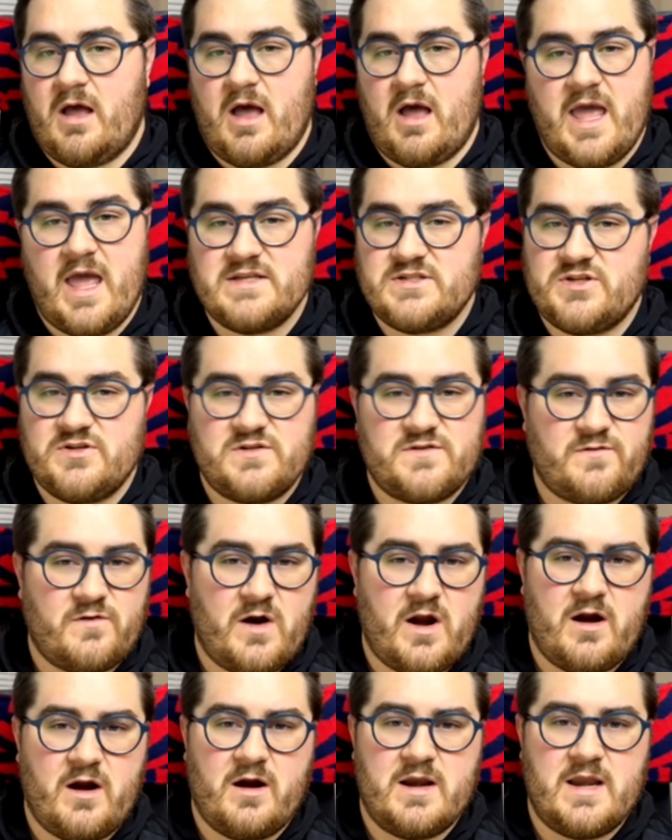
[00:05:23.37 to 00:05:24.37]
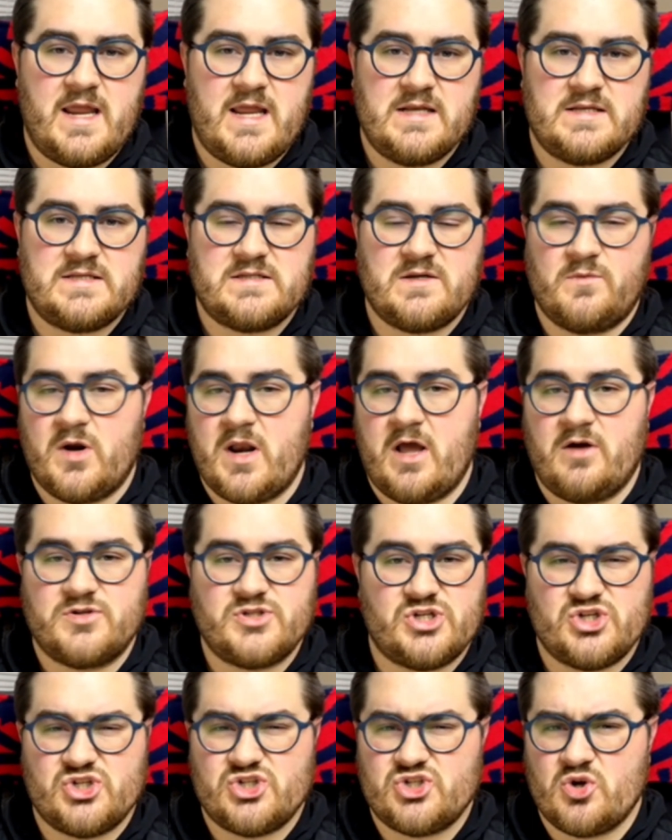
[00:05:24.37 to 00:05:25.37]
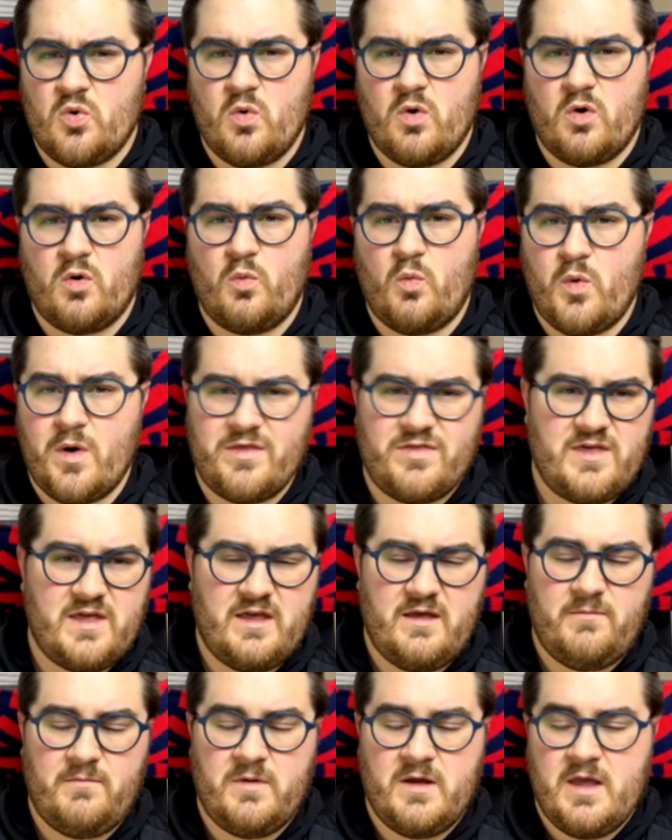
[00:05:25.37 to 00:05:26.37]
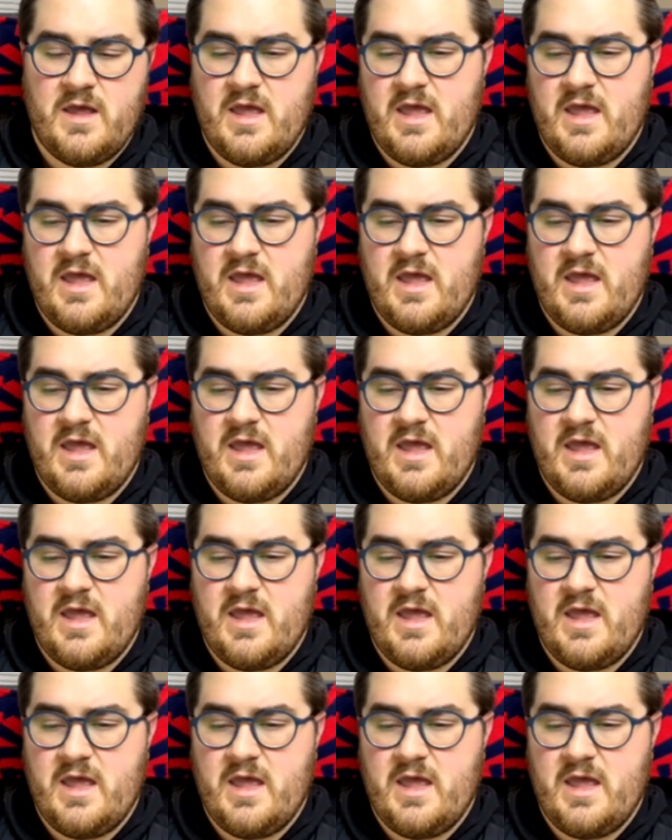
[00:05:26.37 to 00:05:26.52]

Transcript: Jesus Ferreira needs someone else to score with him.